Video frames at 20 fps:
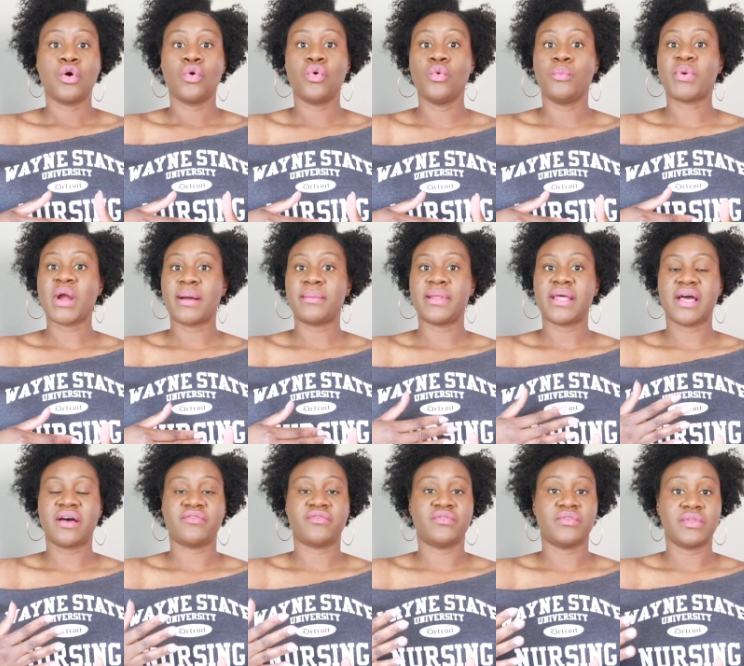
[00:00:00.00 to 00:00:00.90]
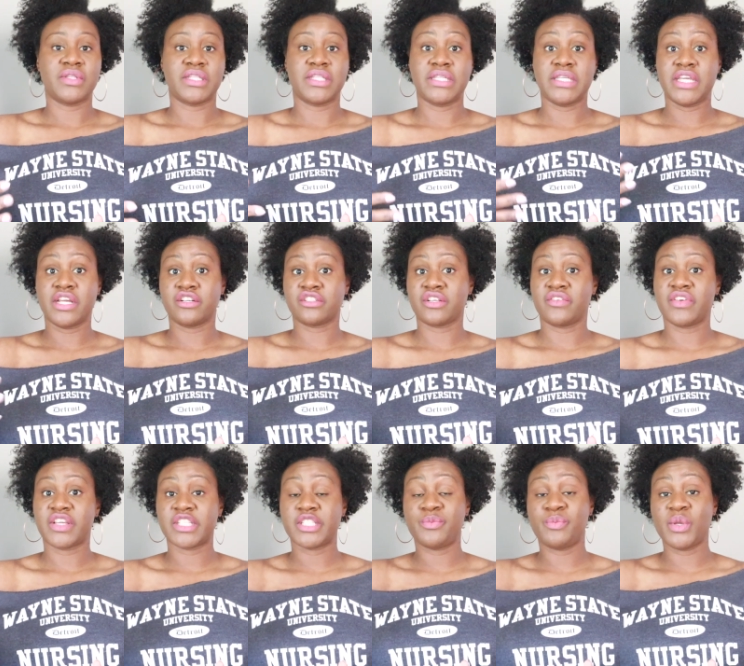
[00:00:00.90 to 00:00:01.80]
who who probably have years of
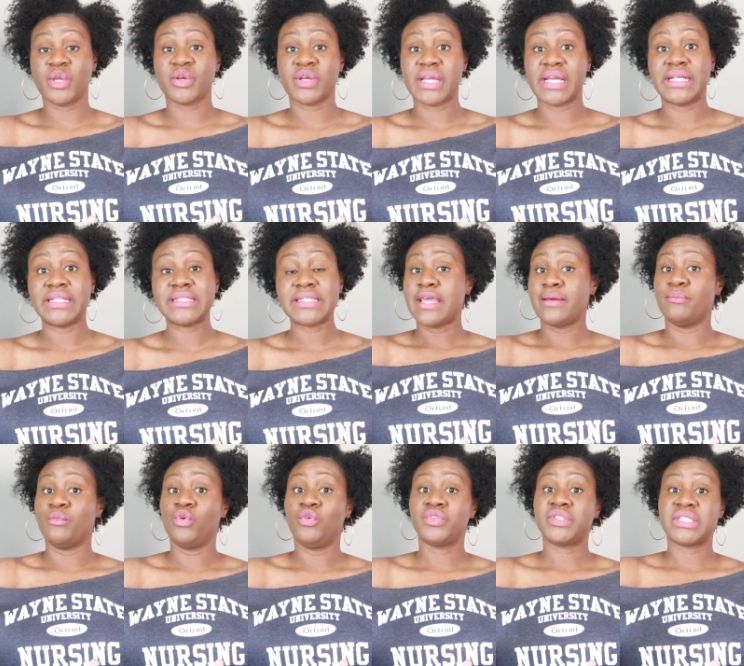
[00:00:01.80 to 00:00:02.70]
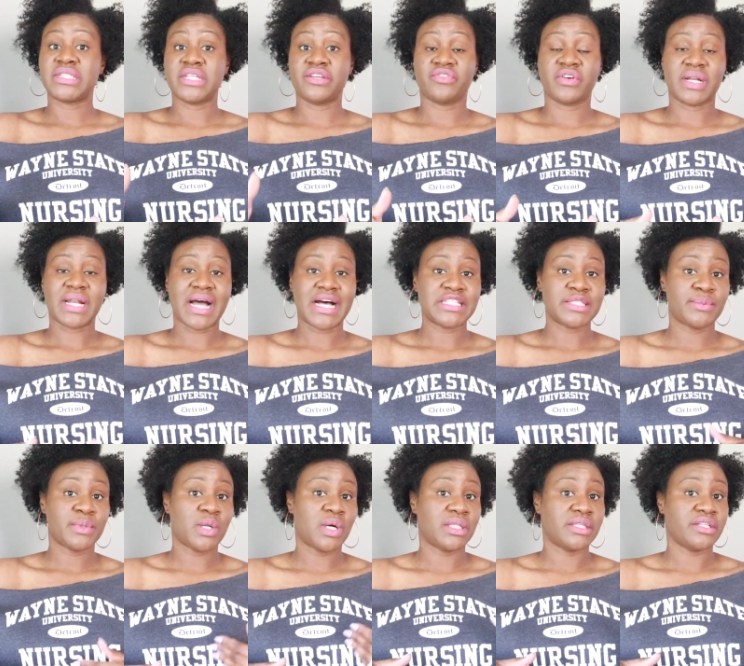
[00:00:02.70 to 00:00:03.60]
experience. They move to different
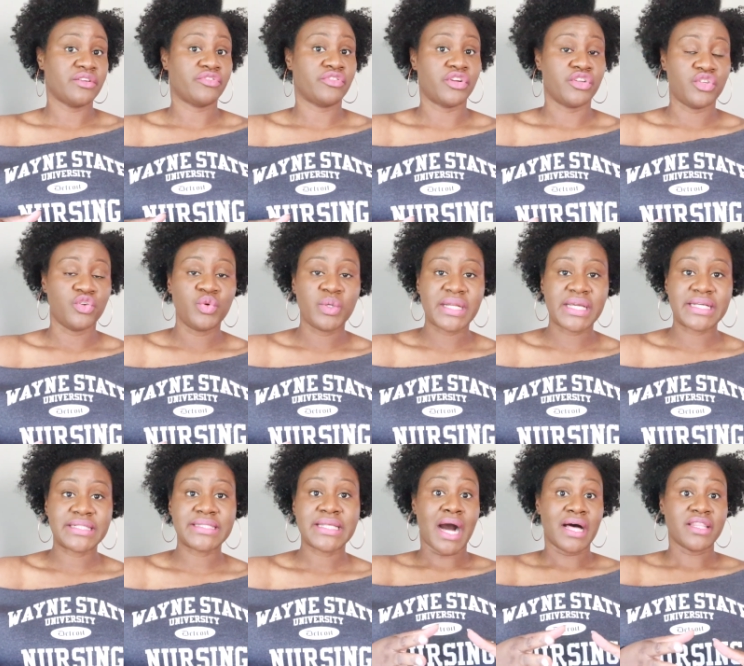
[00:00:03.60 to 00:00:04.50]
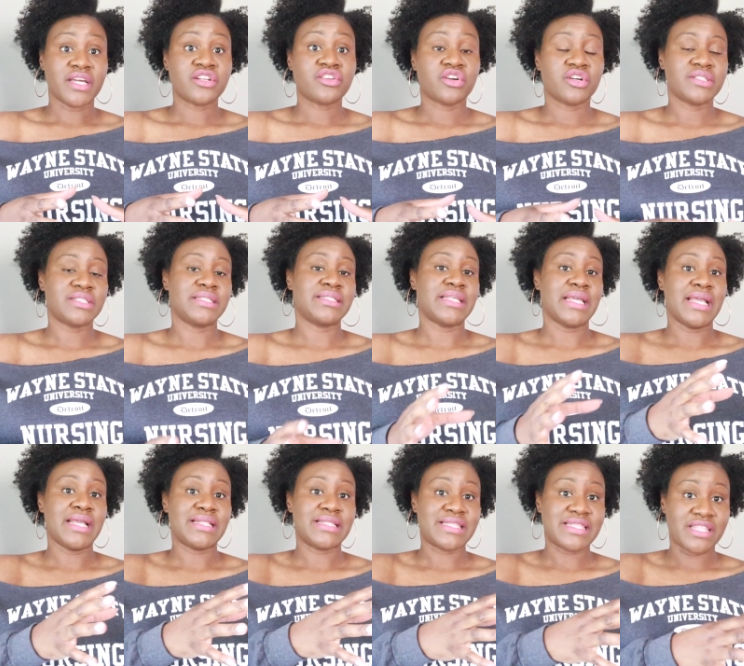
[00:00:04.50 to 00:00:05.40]
hospital, different units. Other nurses
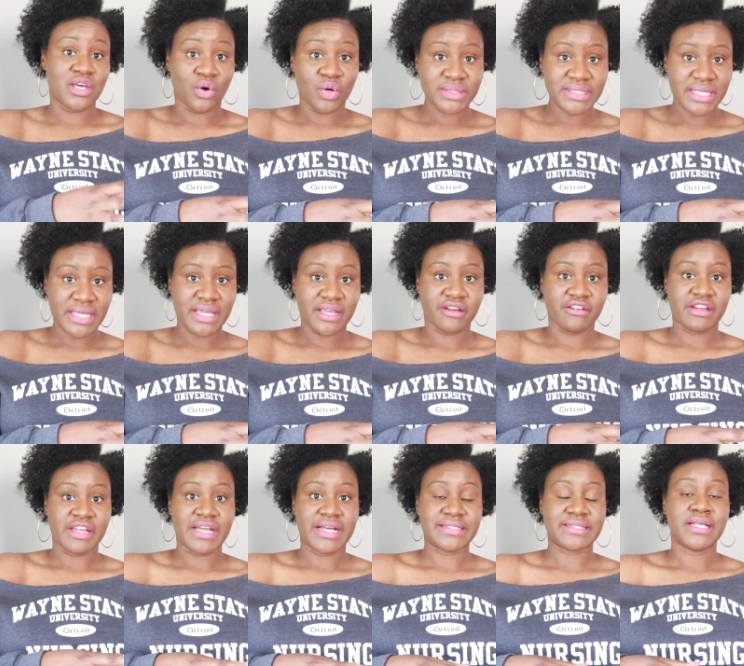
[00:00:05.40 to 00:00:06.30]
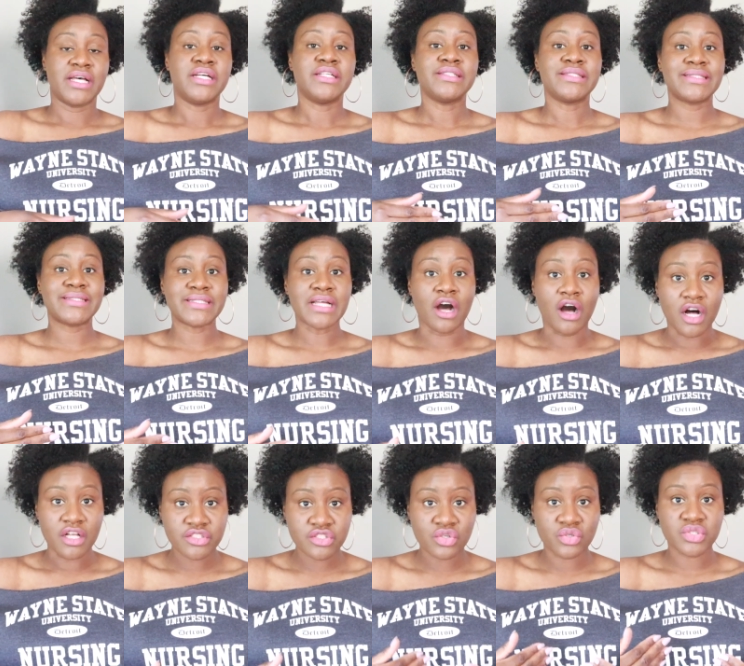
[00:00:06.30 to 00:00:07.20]
in those areas
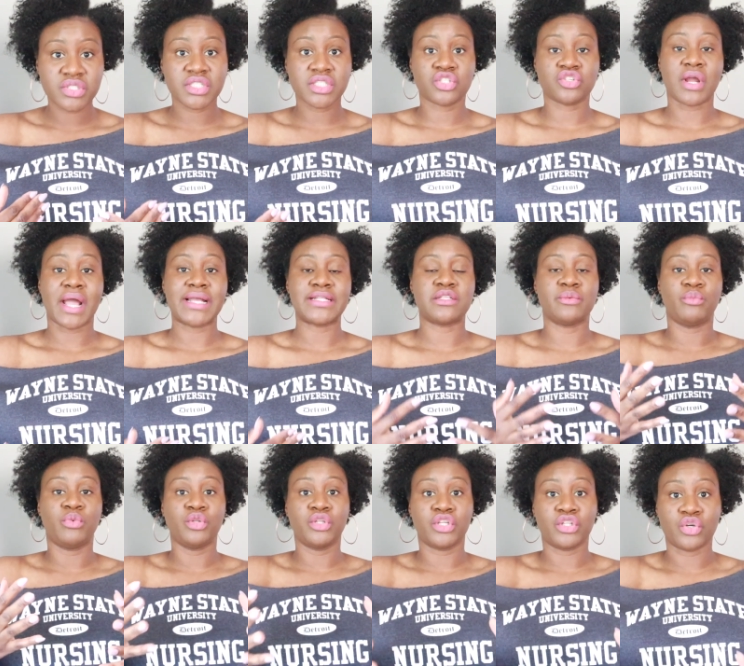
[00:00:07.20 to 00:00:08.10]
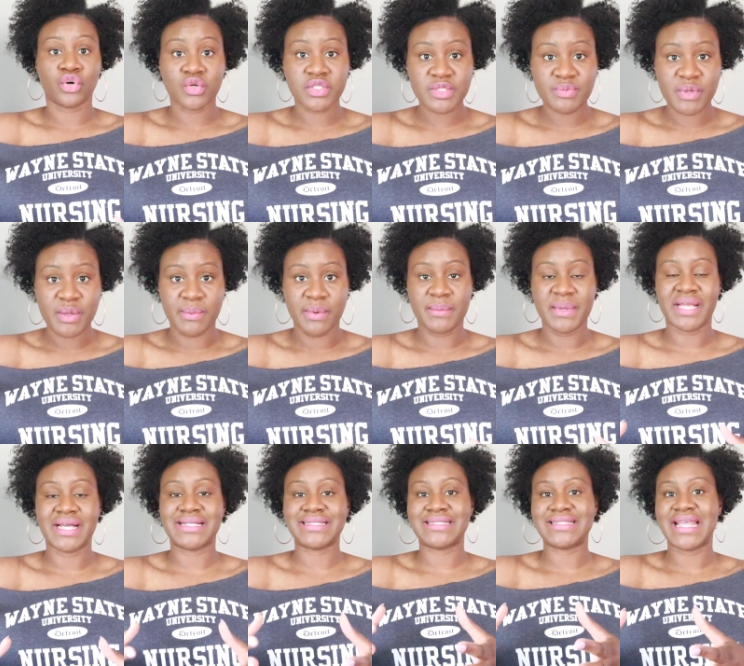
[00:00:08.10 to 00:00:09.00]
also try to bully those people
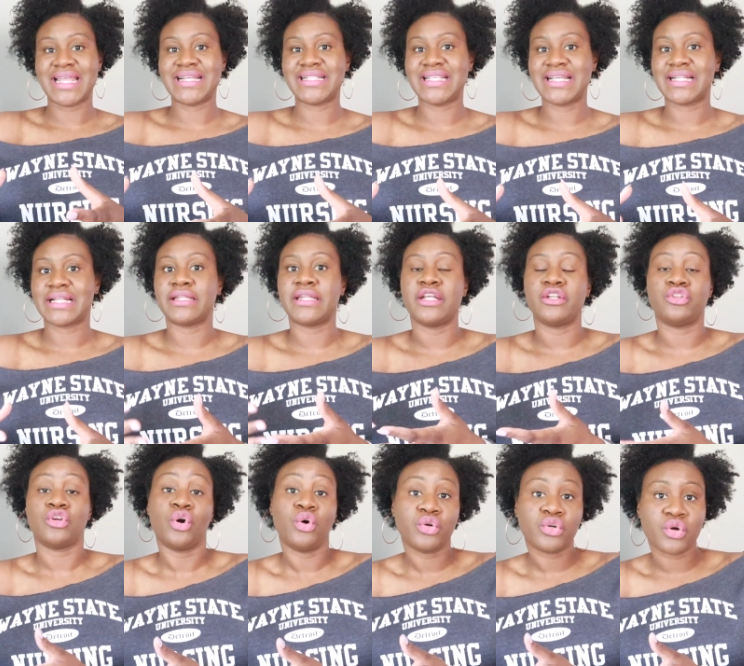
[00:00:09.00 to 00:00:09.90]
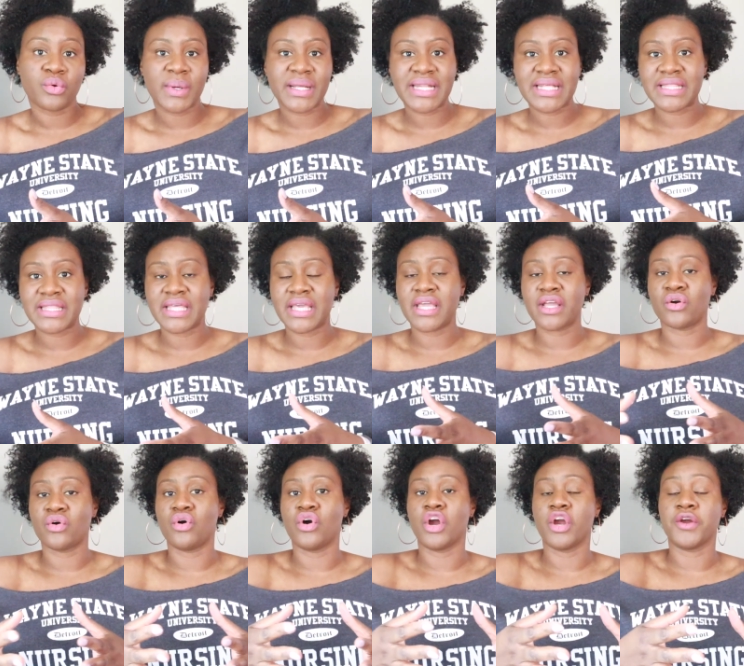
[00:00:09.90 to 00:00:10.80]
because they think that they don't know anything
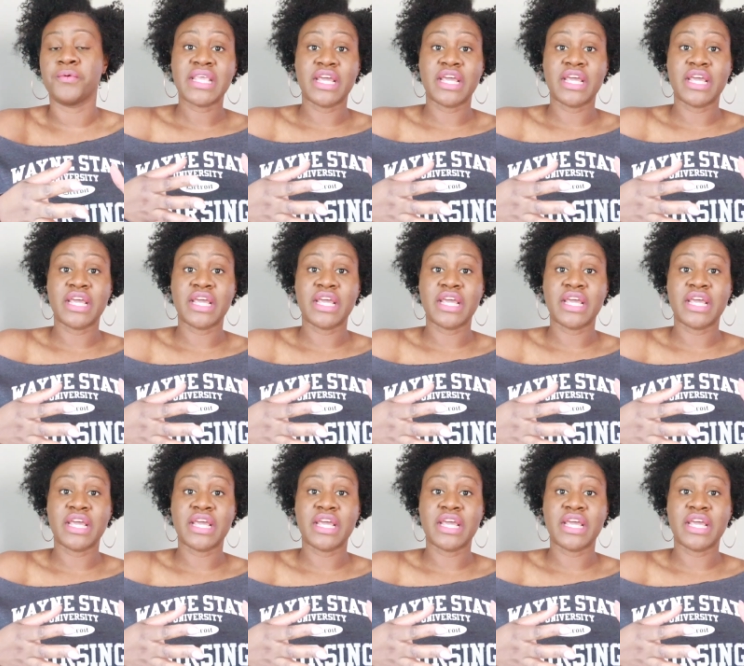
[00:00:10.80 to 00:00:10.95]
or